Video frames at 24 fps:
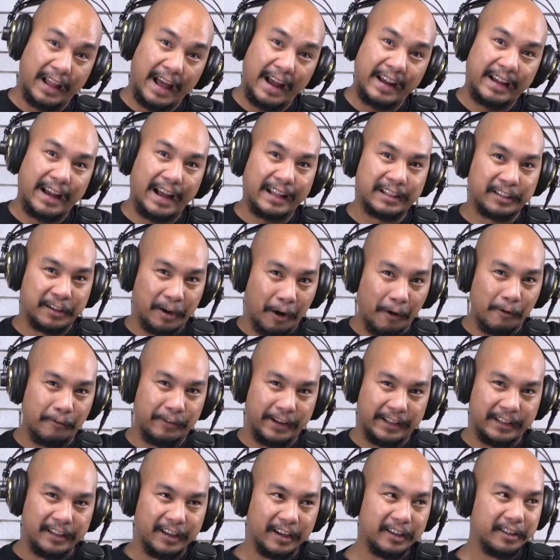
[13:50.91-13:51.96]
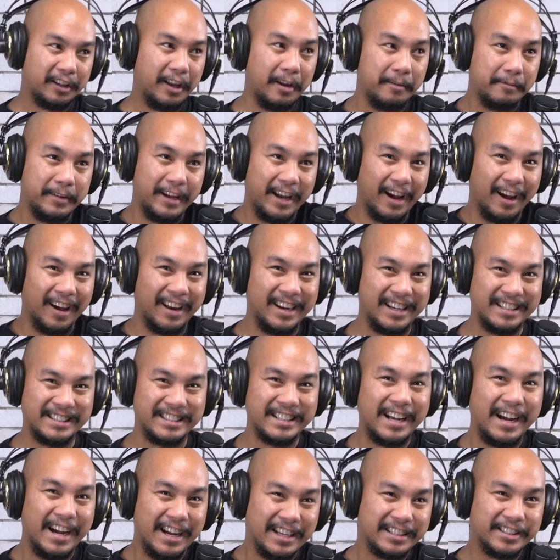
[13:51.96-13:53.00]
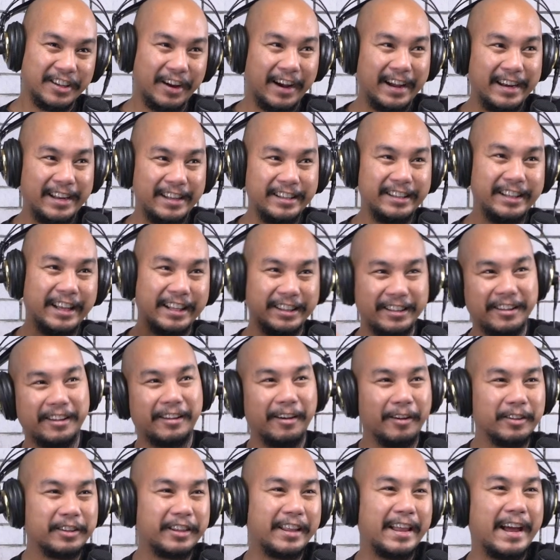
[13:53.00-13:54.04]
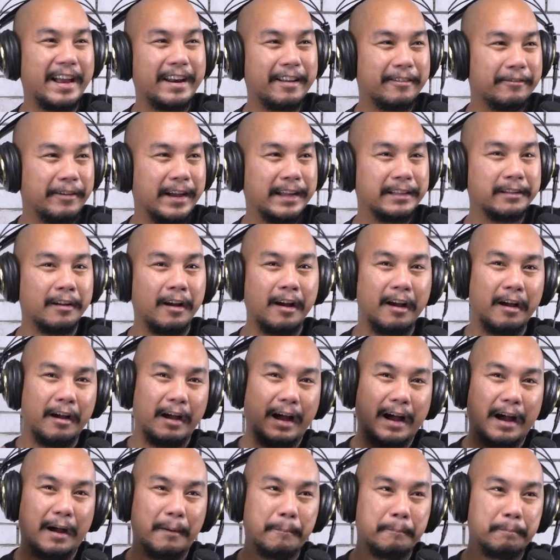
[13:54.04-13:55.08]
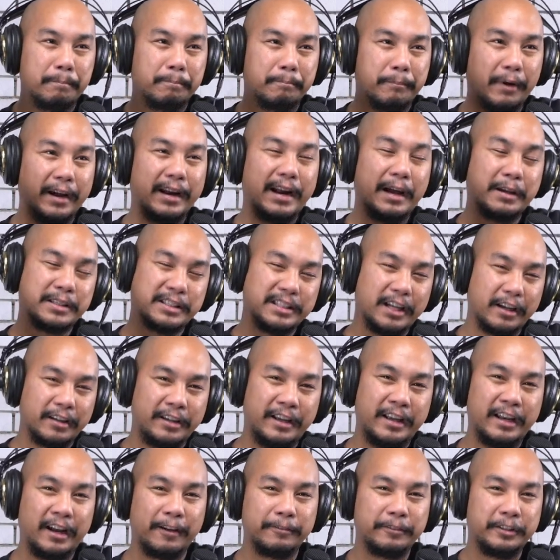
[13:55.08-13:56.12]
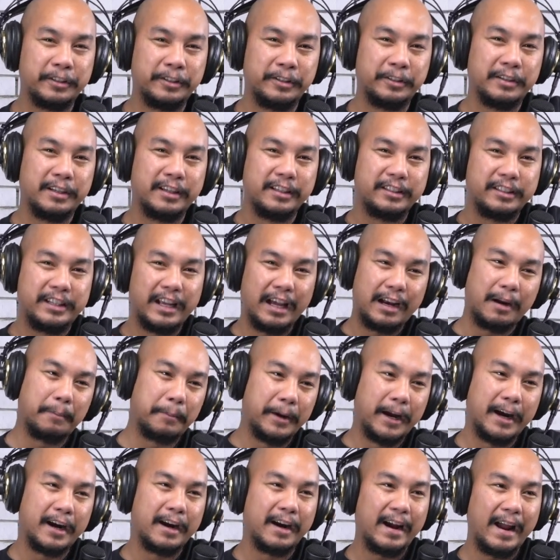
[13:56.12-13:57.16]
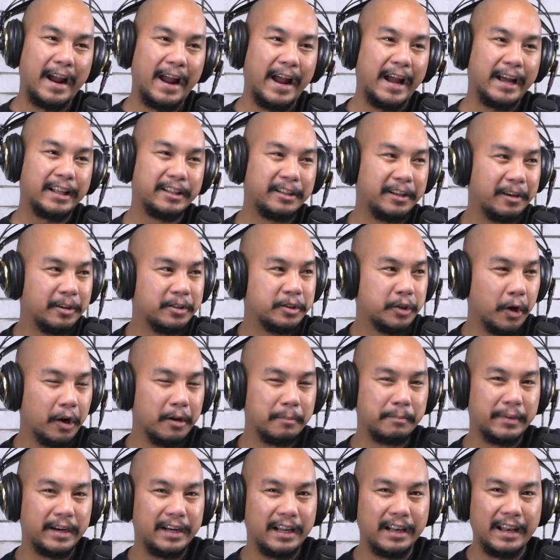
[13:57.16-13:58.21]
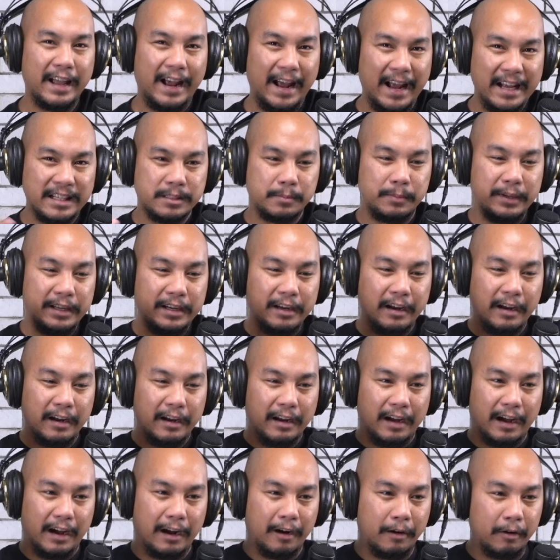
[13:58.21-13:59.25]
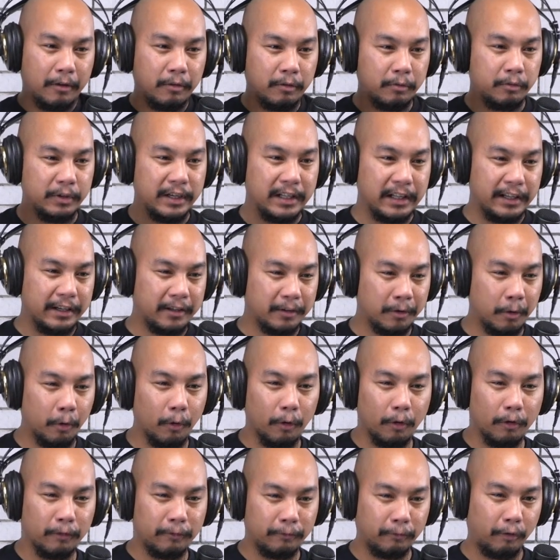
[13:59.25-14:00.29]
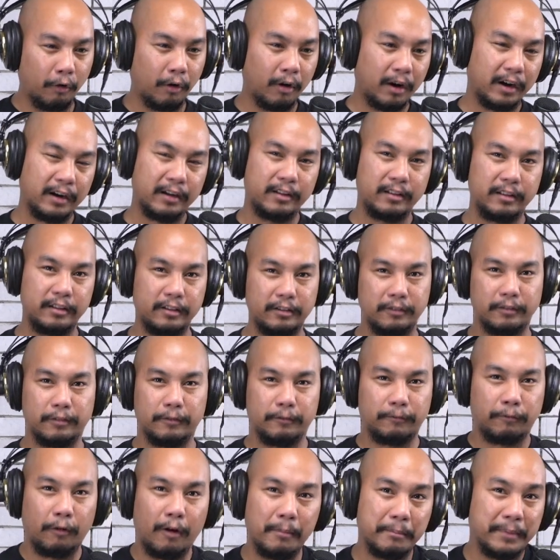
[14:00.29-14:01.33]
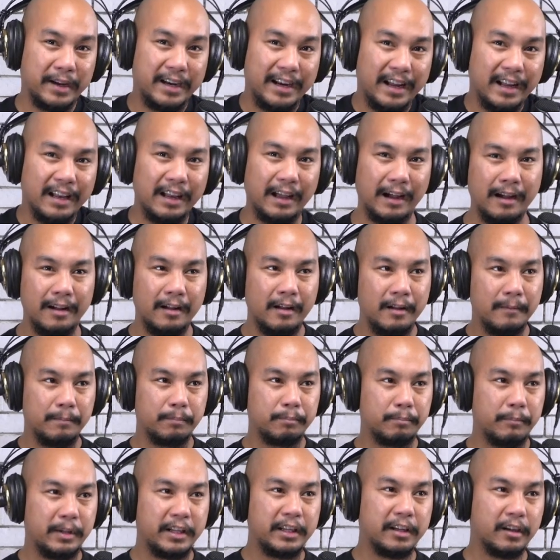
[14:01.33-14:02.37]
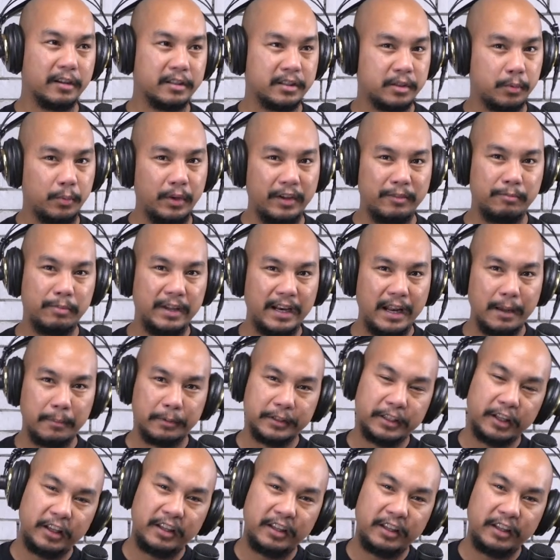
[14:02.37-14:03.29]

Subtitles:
got COVID, to be honest, so I didn't get to go to that event. But I was lucky enough to get a pair, and Jordan Manila has been really cool for Manila, because we've been able to